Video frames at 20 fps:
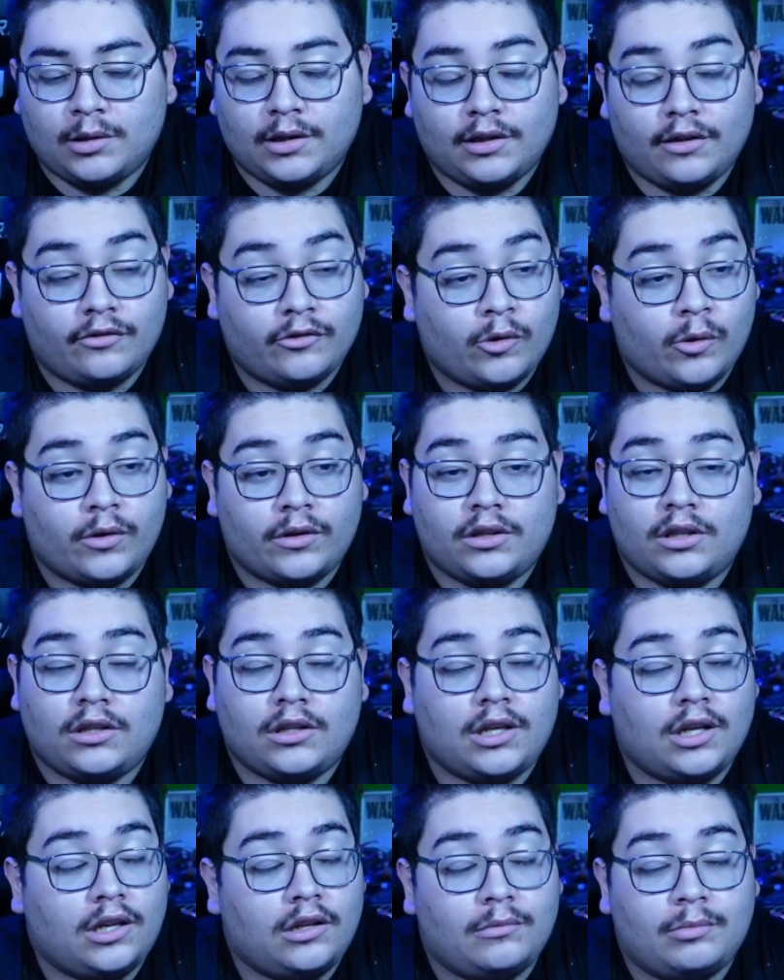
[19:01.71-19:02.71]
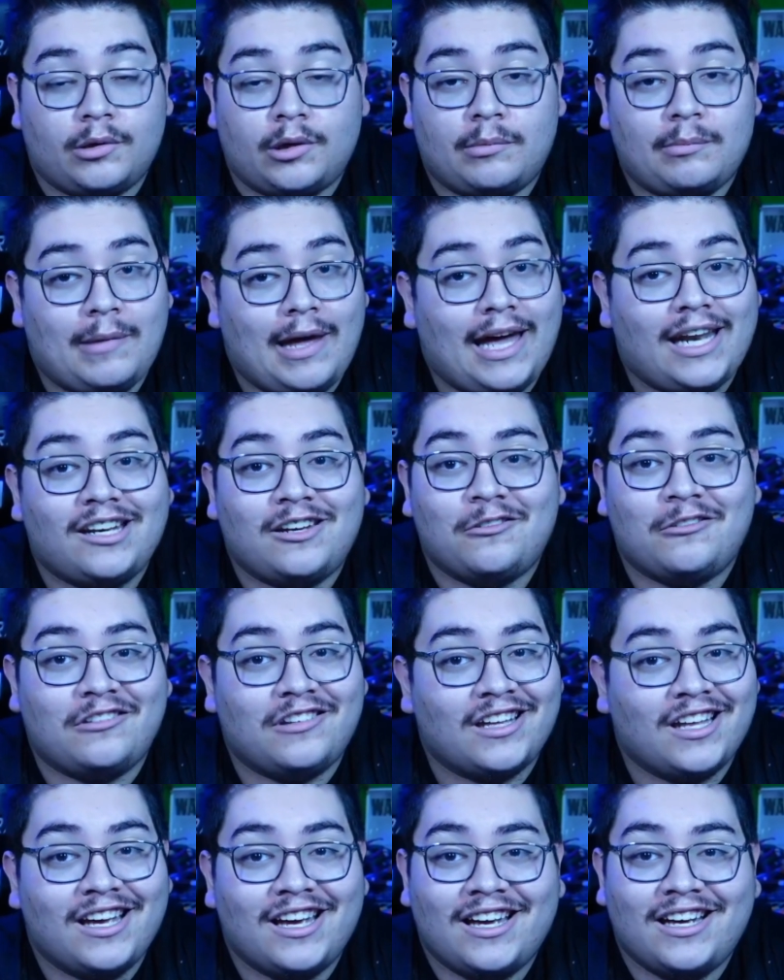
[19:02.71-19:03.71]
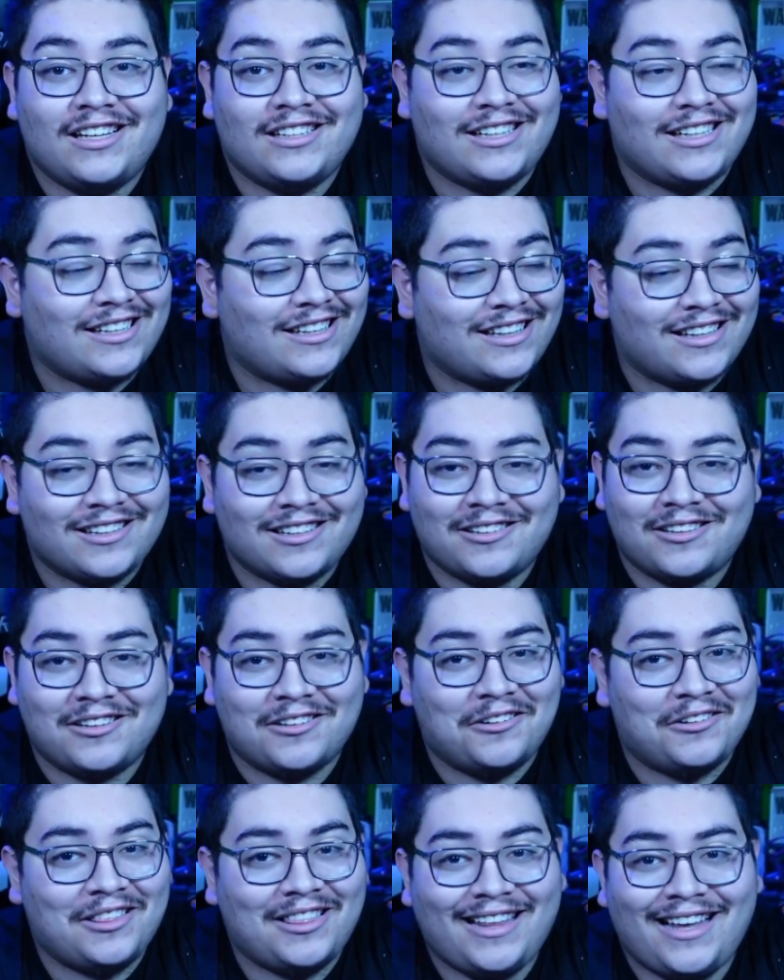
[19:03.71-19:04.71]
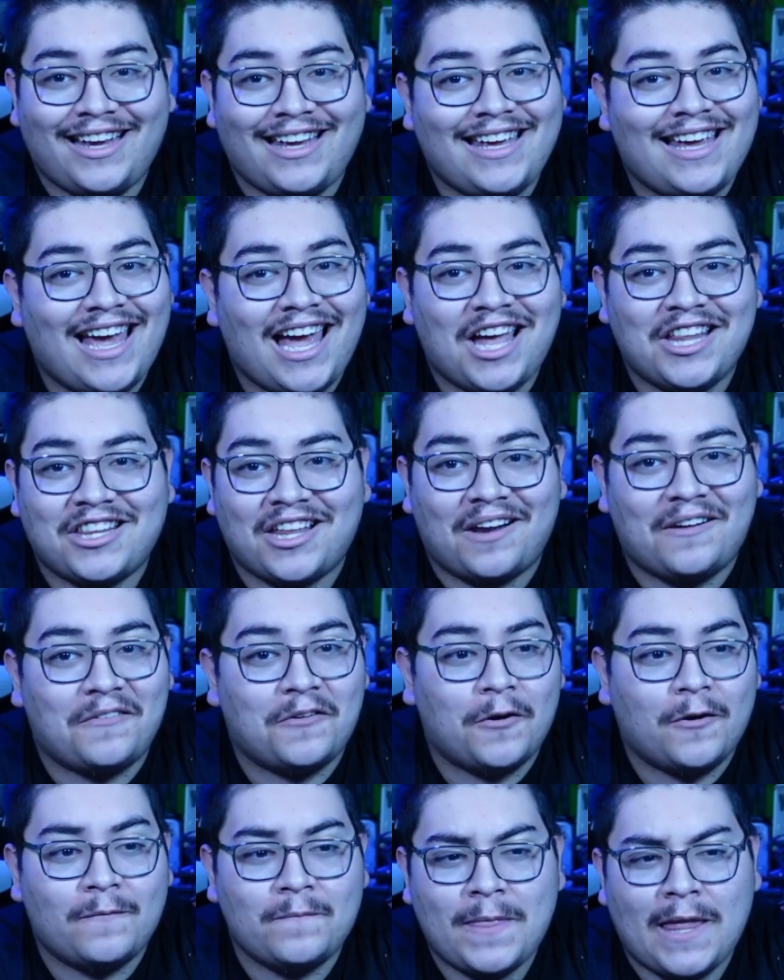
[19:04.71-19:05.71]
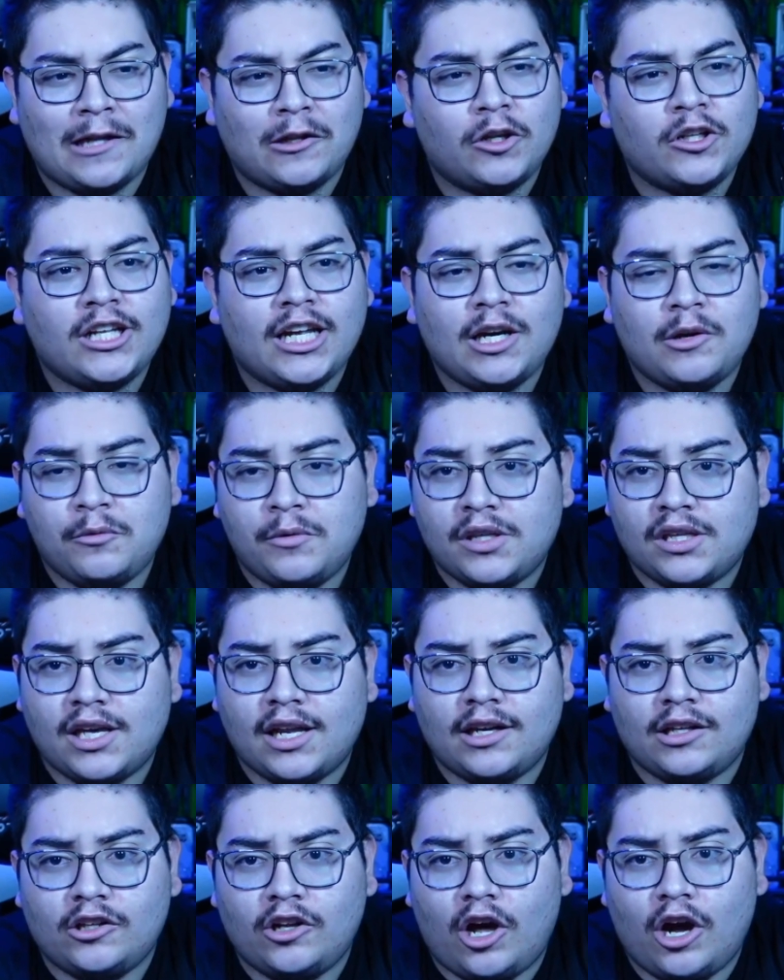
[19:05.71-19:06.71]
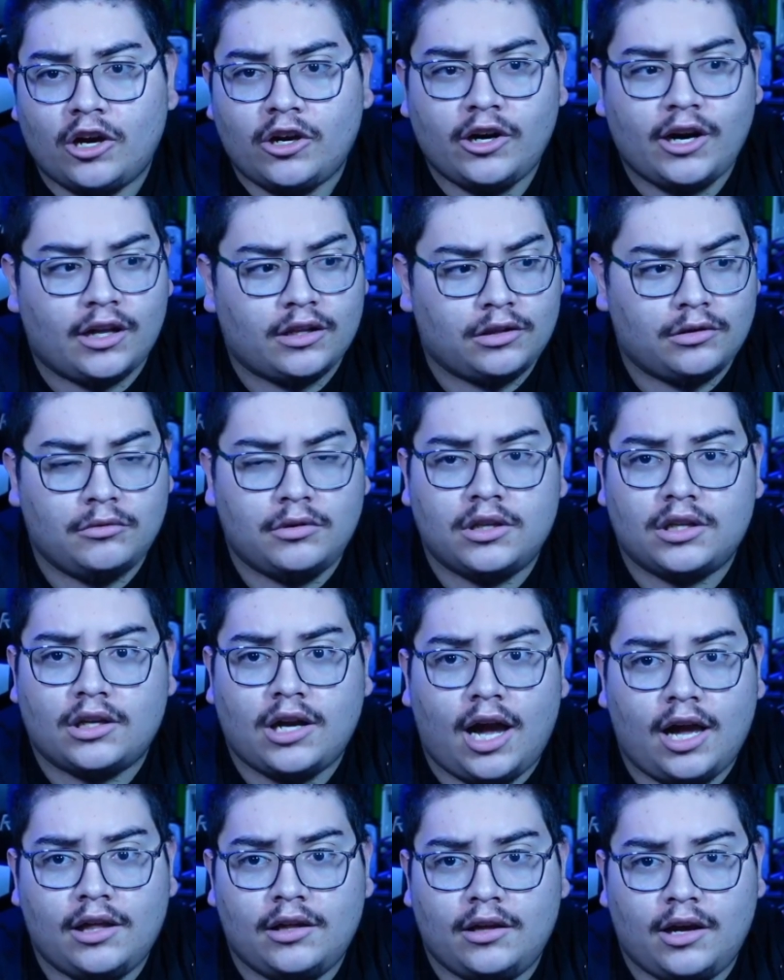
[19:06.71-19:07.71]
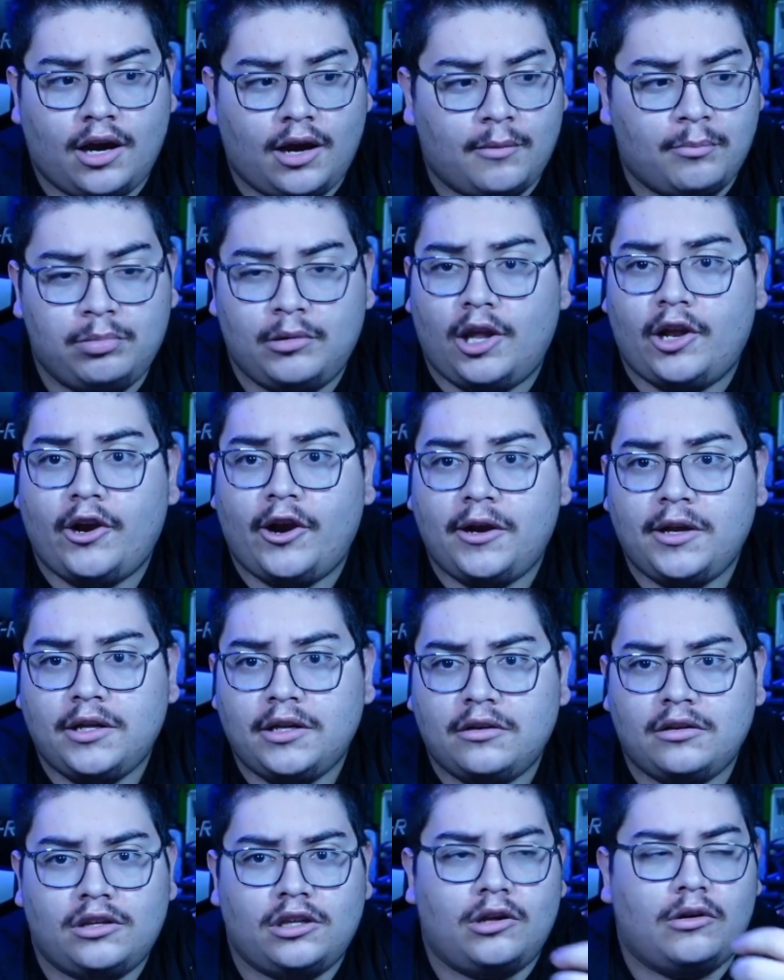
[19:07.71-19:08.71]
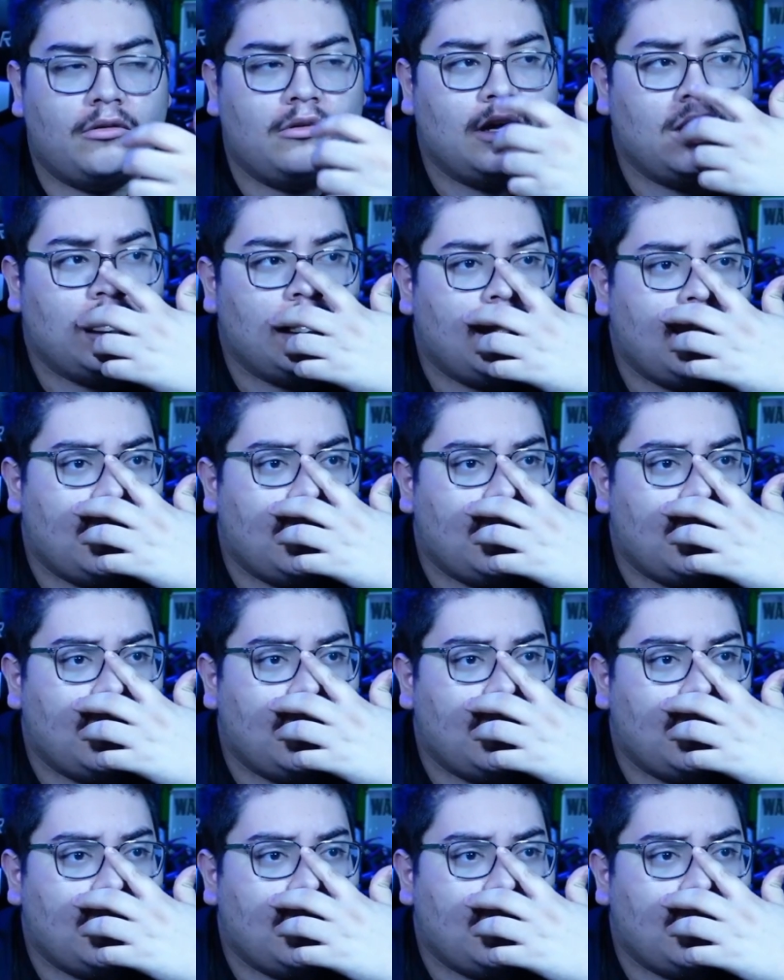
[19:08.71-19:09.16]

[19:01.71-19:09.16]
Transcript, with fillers: But of course, this kid is bringing bad news. The, the, the whole thing he has, I don't know, it looked like it was getting longer as soon as it got uh, blood on it, so...